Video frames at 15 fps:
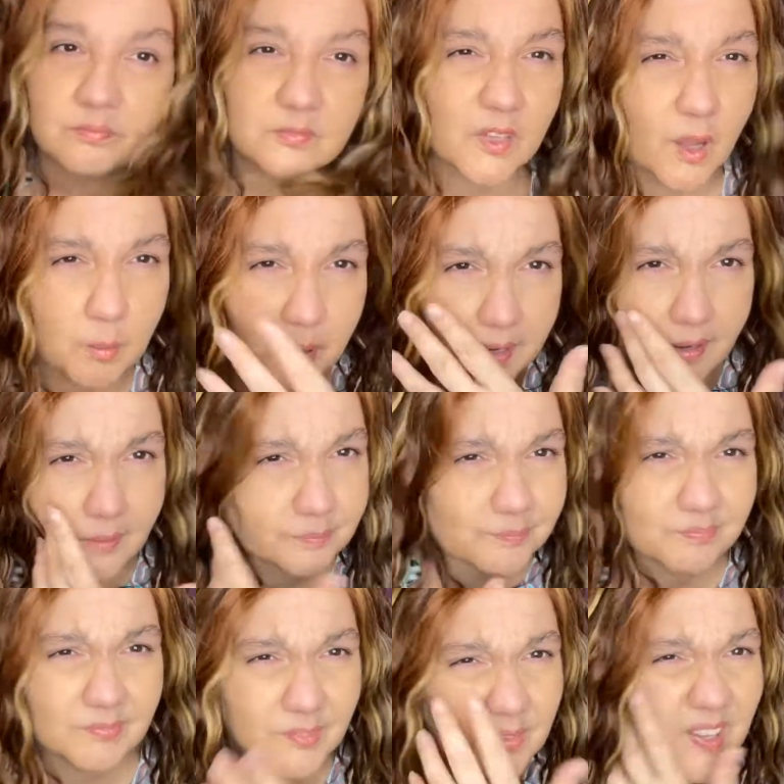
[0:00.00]
Oh my God,
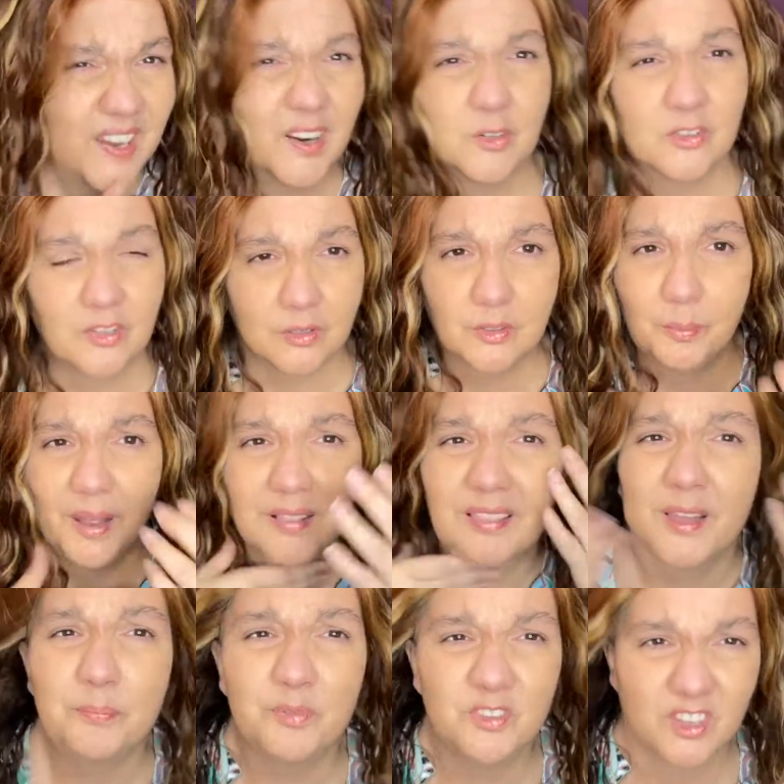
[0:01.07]
it's hair stuck to my
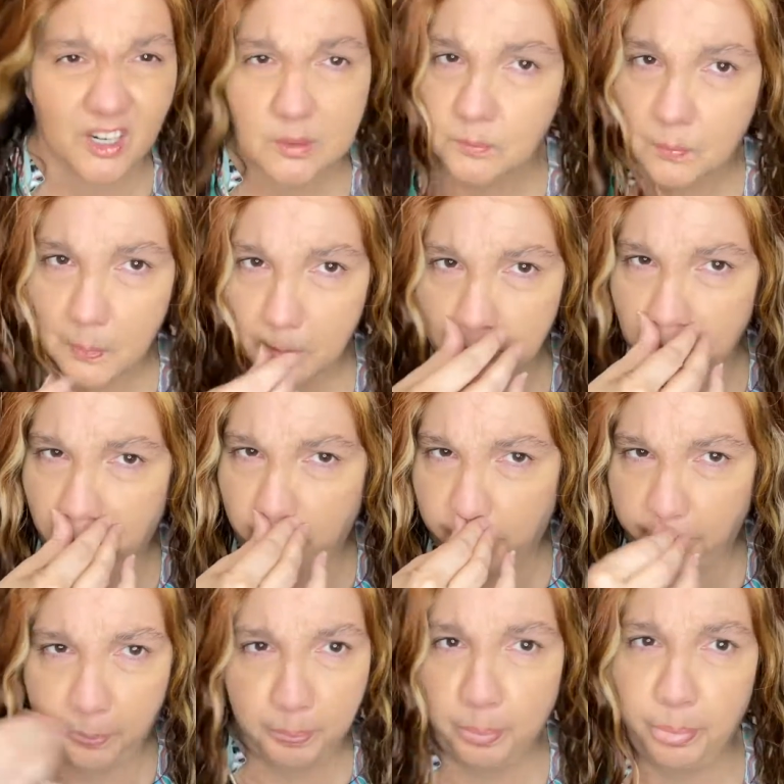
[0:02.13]
lipstick.
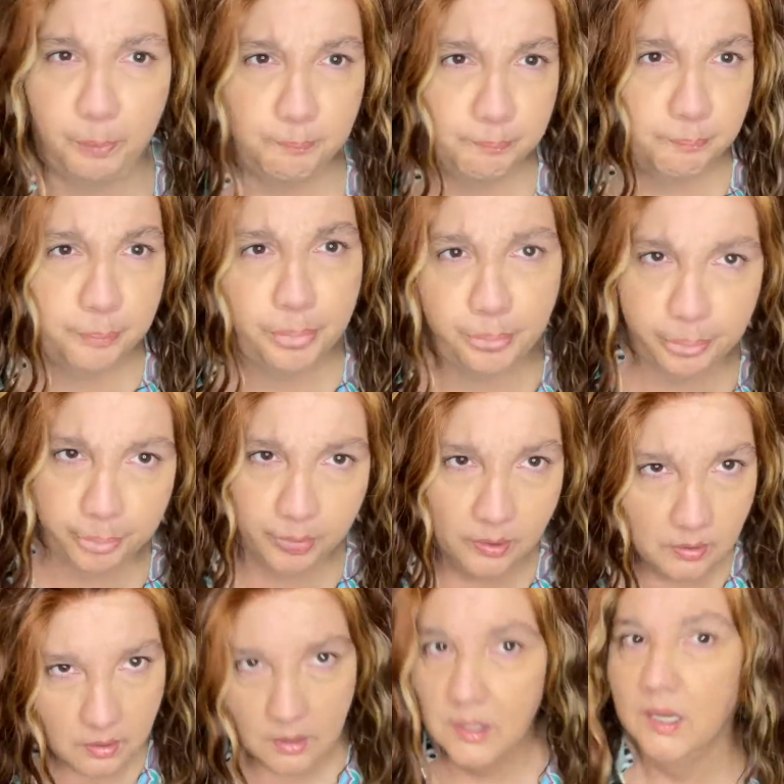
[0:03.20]
All
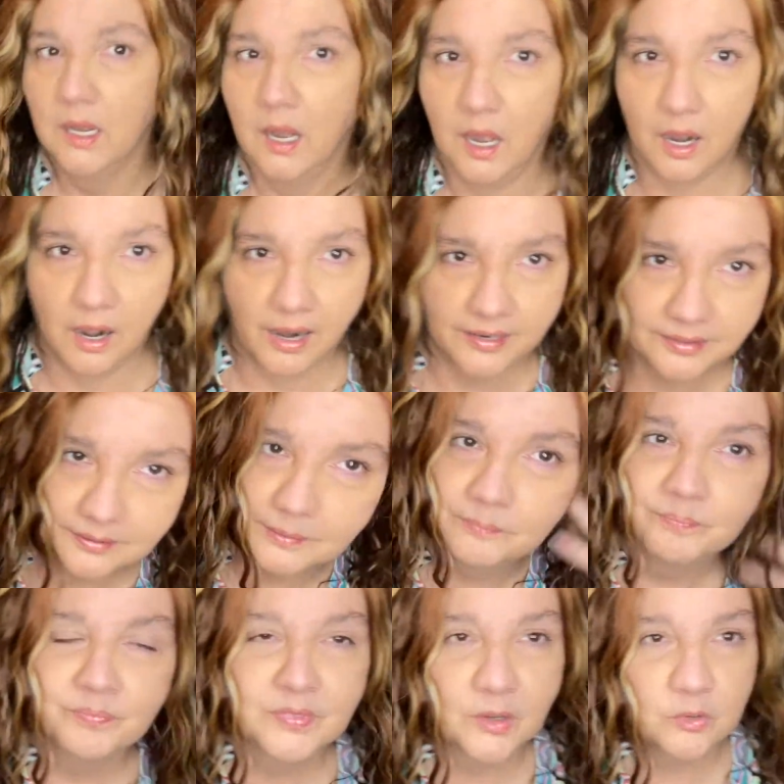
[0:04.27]
right,
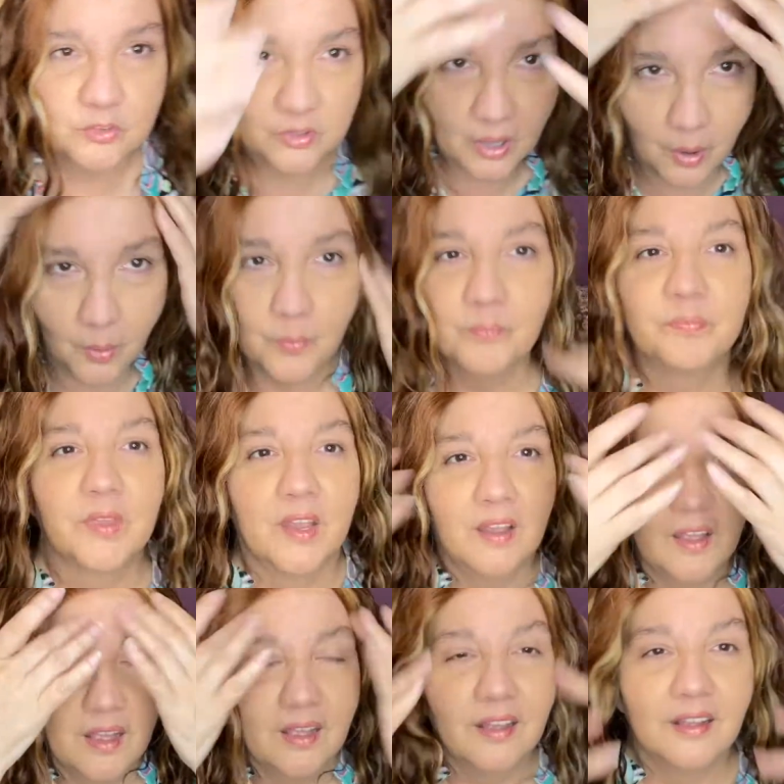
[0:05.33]
so
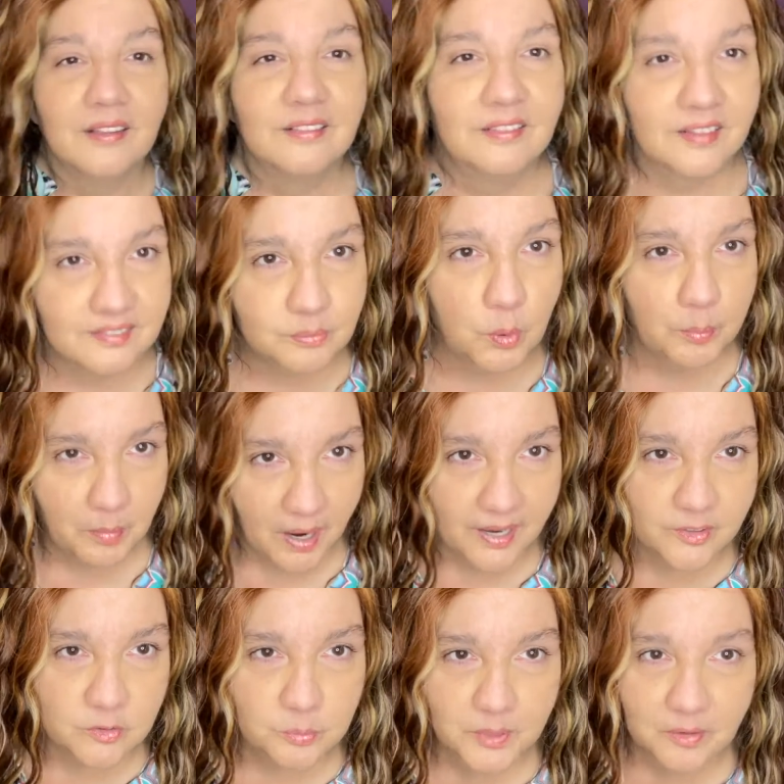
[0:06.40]
this reminds
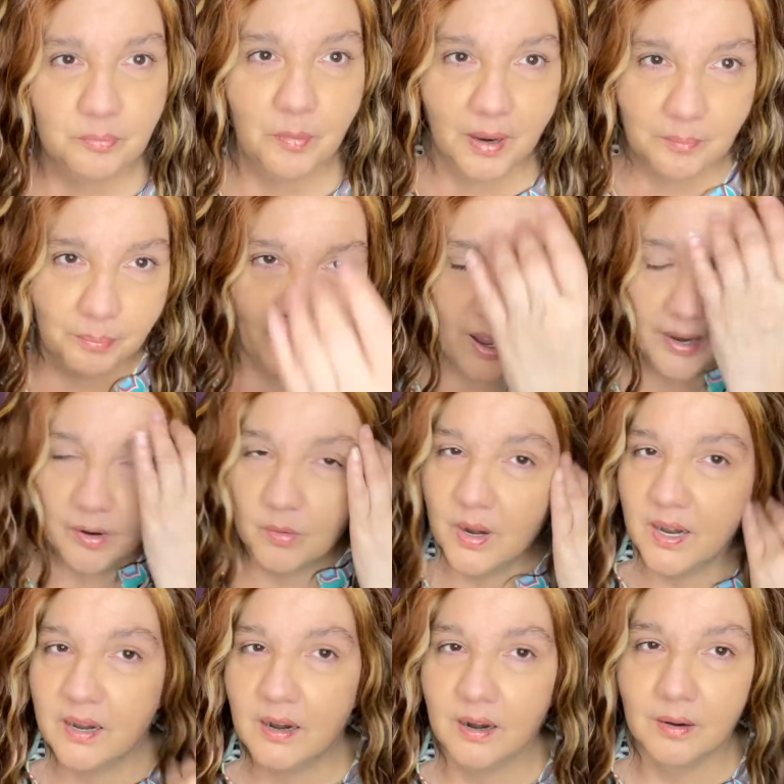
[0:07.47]
me of my bio
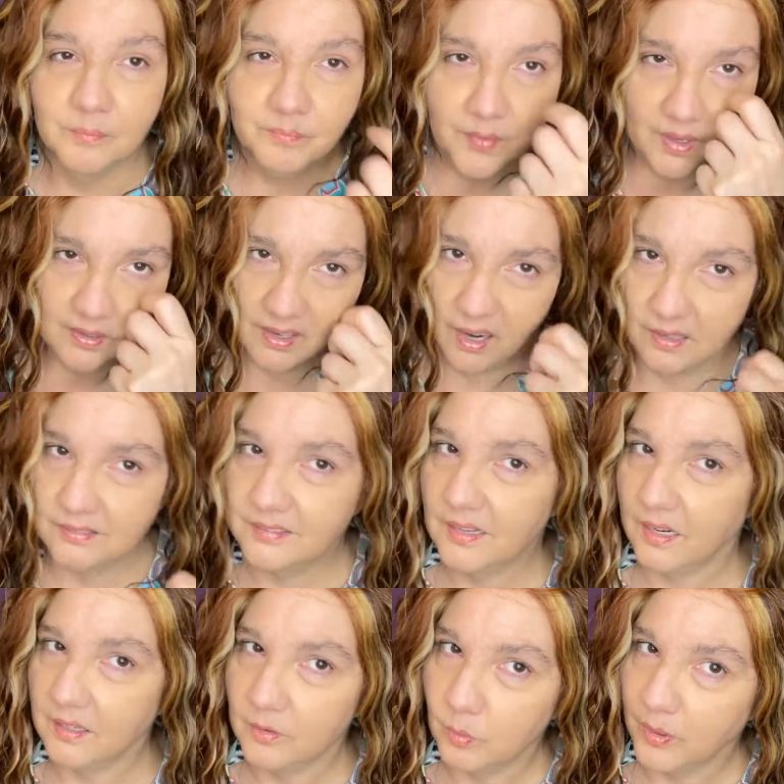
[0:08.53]
hair. Now it's kind of
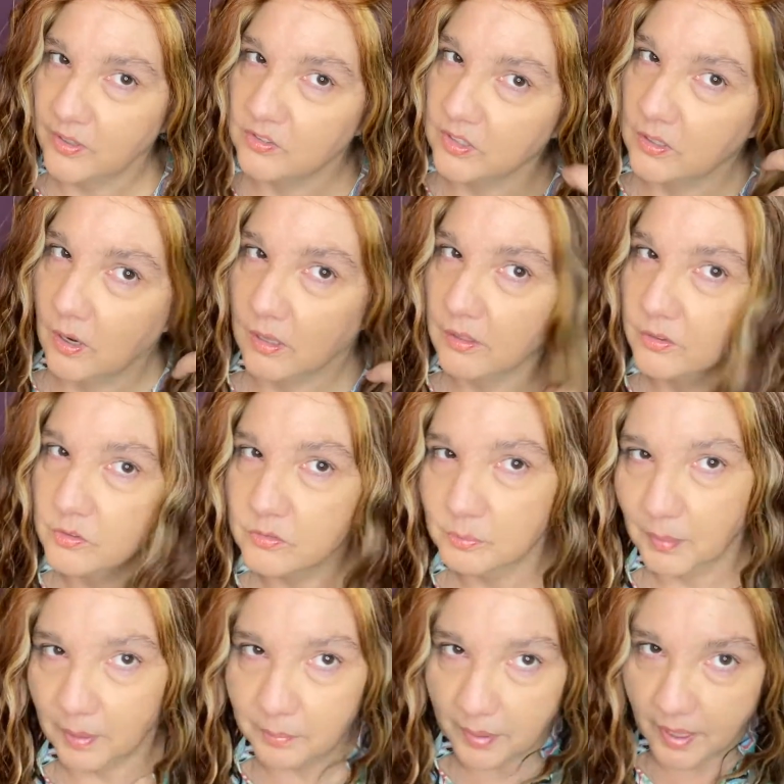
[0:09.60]
crazy colors. My
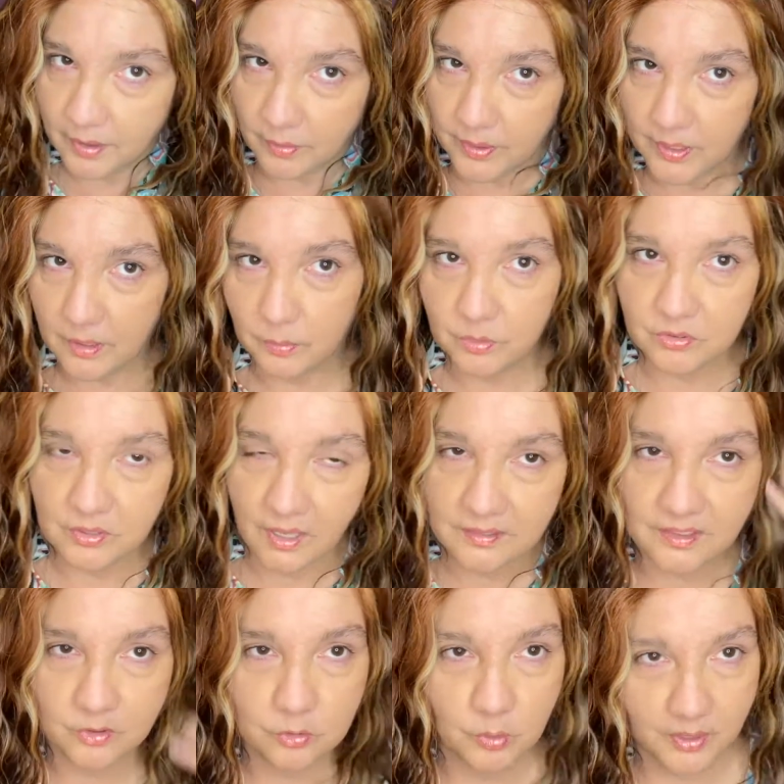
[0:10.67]
bio hair was not these
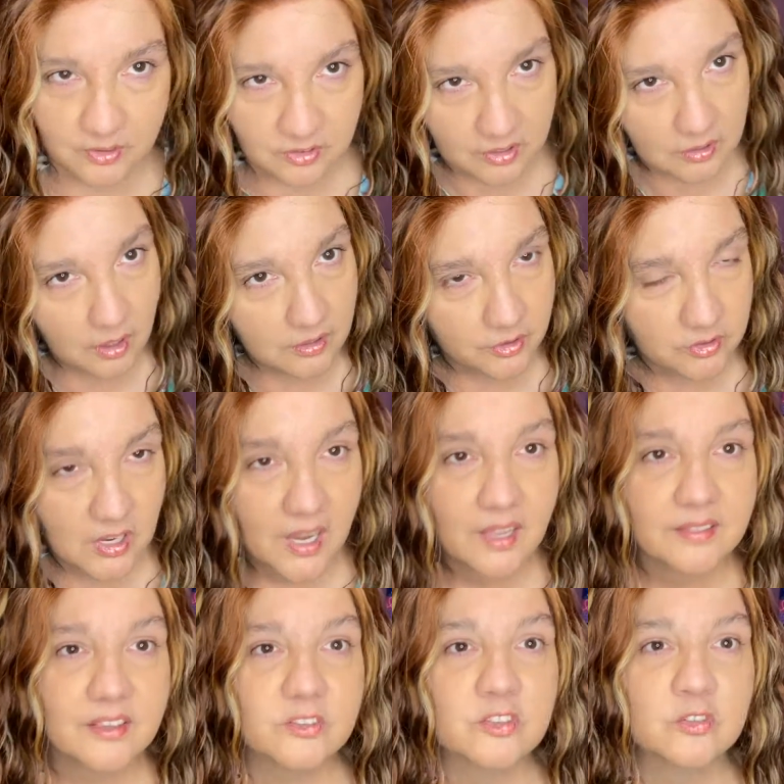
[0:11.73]
crazy colors.
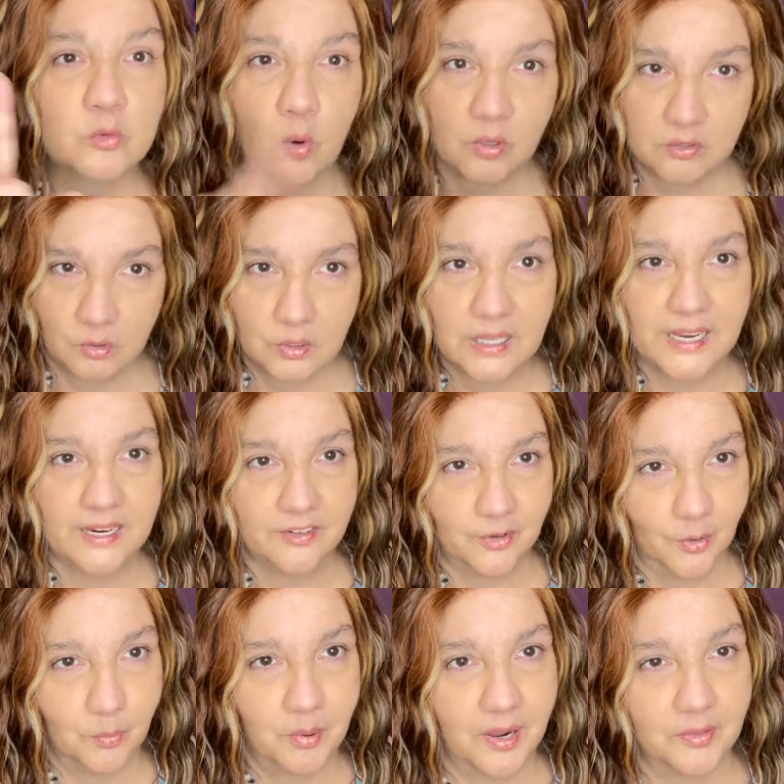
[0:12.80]
This is called Orlando,
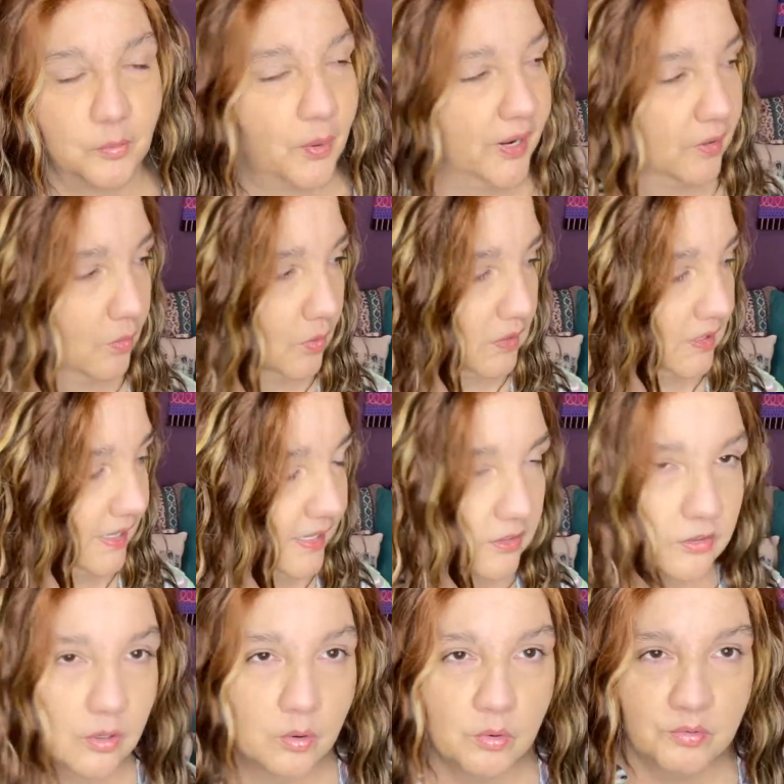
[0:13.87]
by the way,
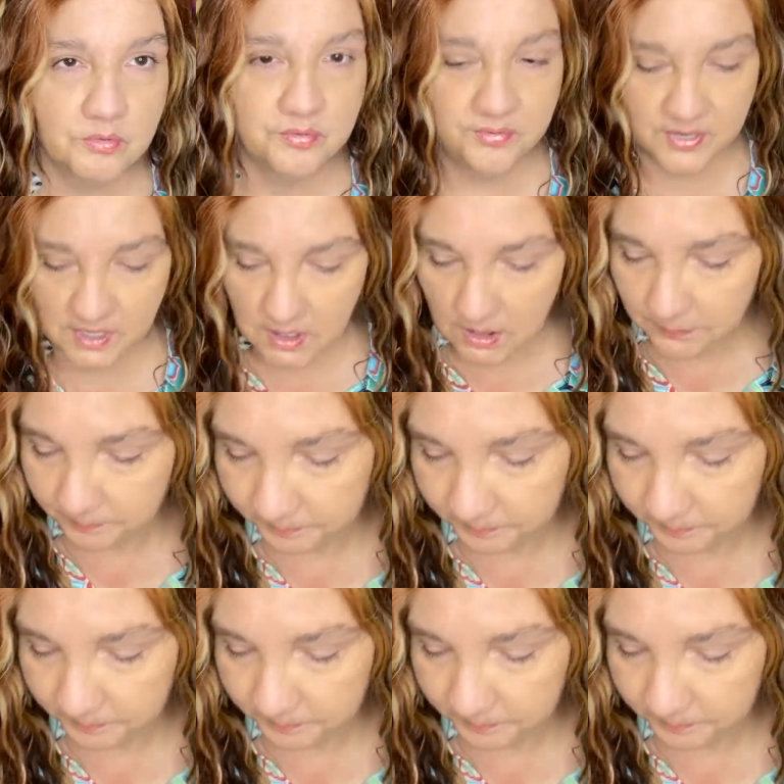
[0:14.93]
Orlando V.